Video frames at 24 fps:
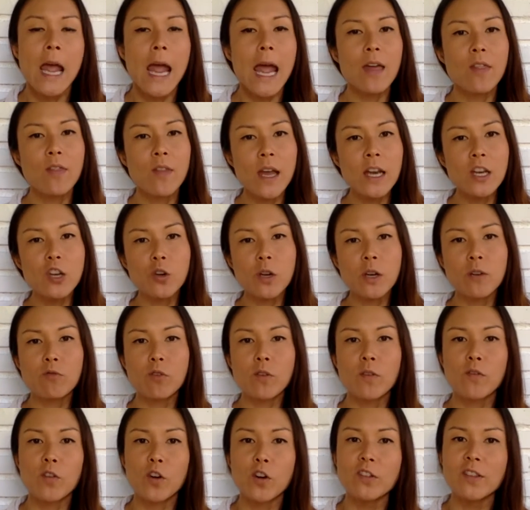And then you can
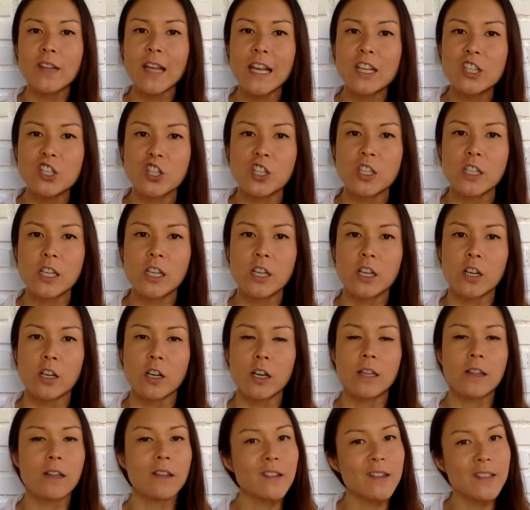reverse
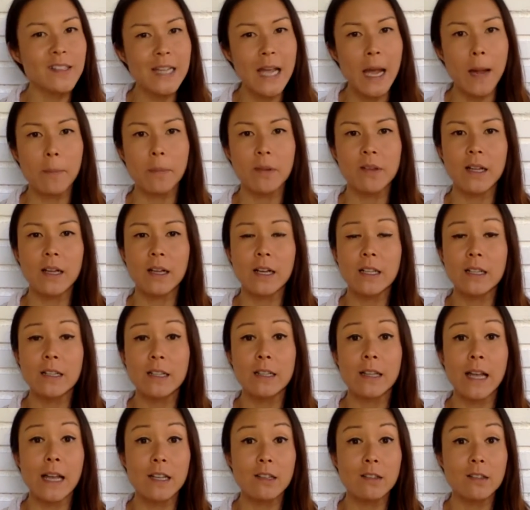engineer the steps that,
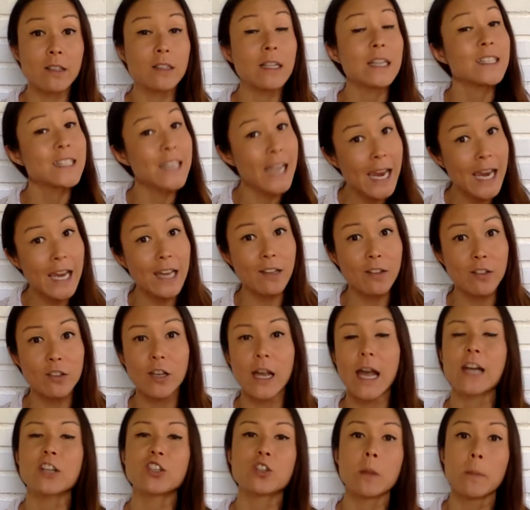that it takes
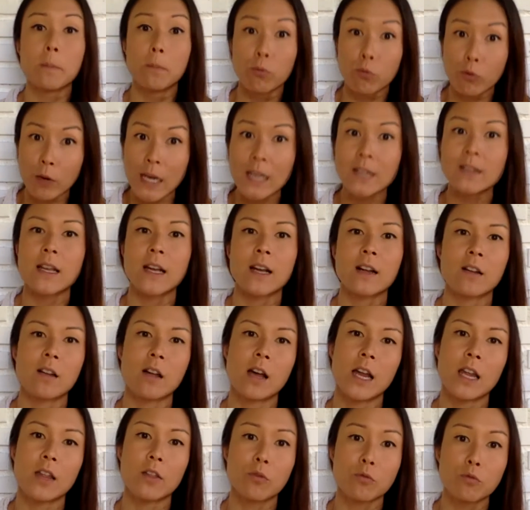to actually bring that
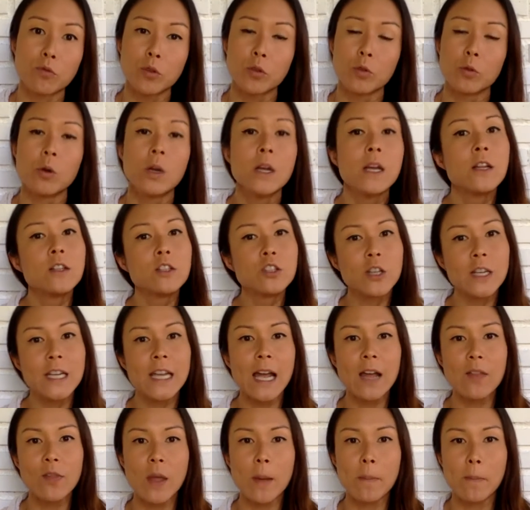client through to
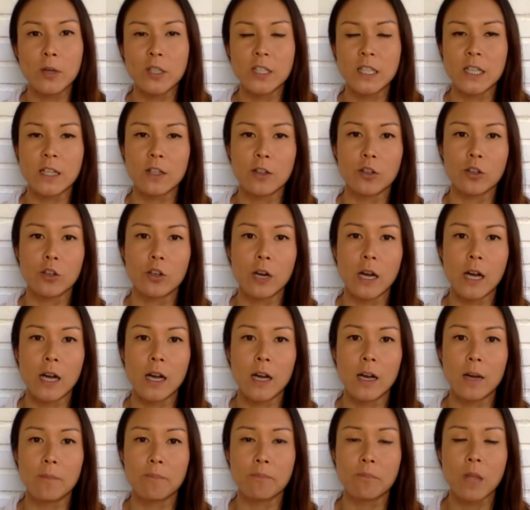get that particular,
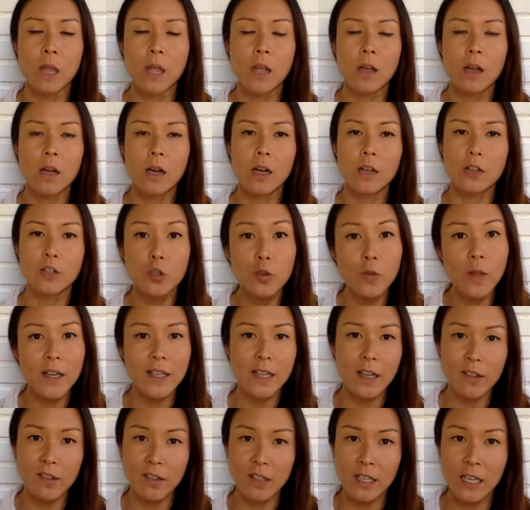um, uh, to
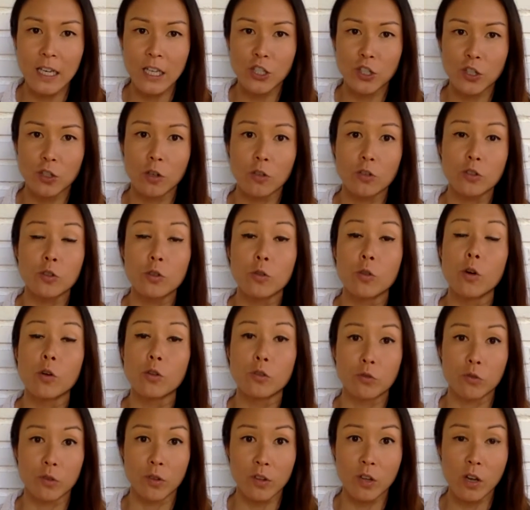that destination or to
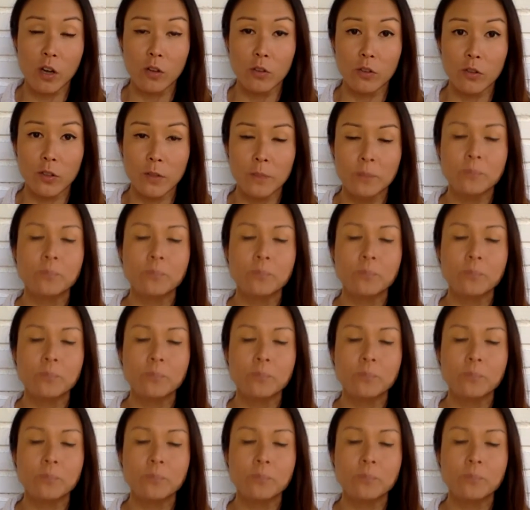those results.